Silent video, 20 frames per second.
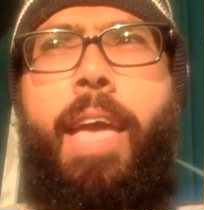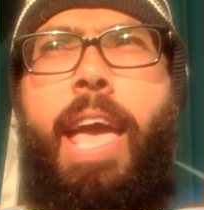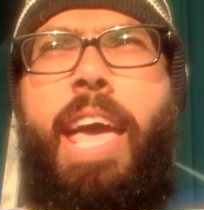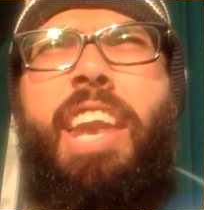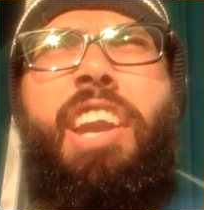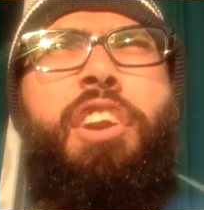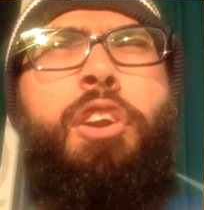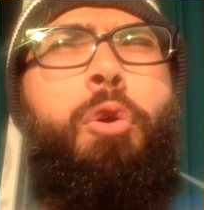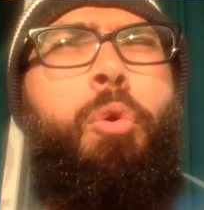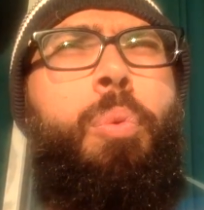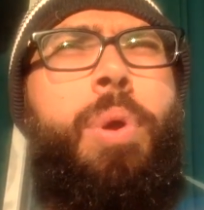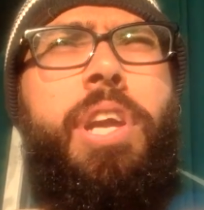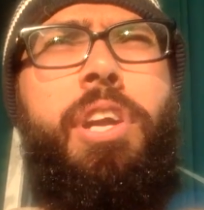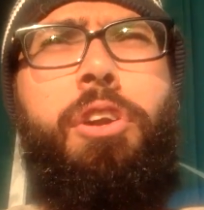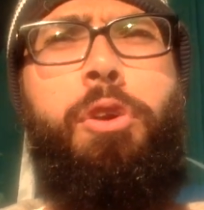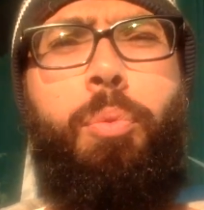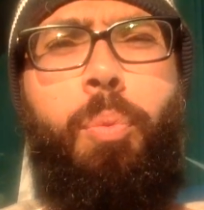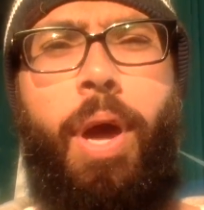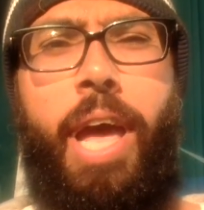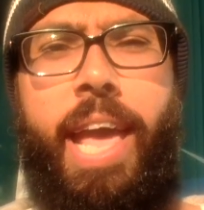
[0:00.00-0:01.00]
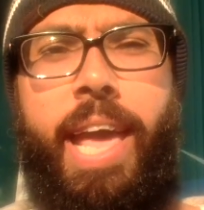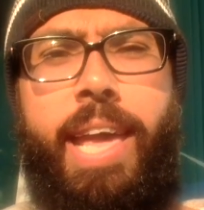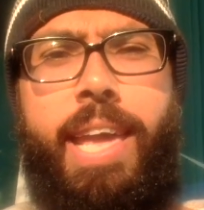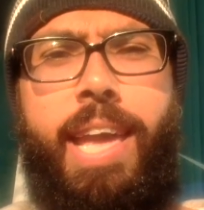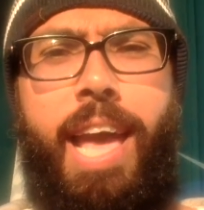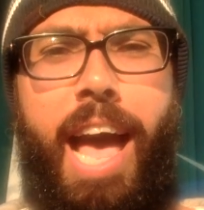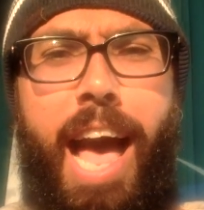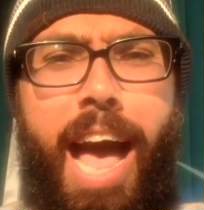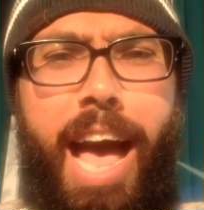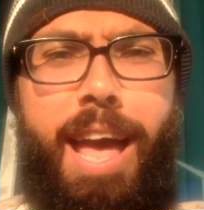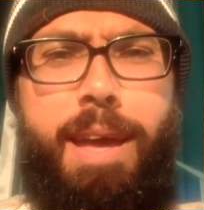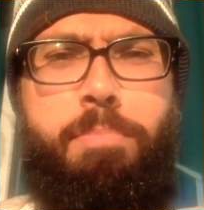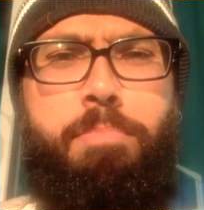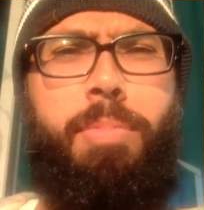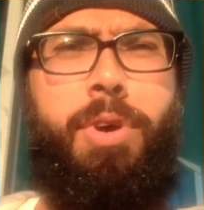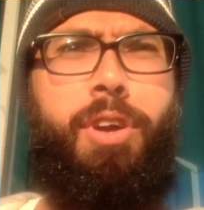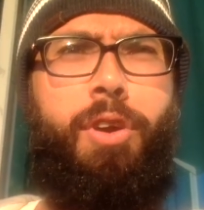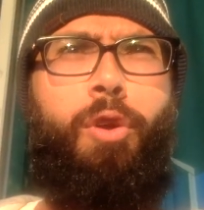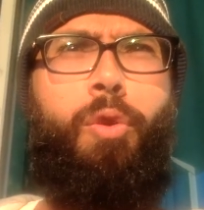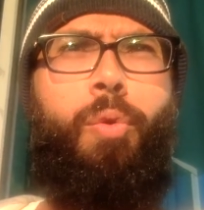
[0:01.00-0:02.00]
And in a weird way,
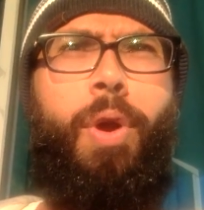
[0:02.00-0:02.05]
I'm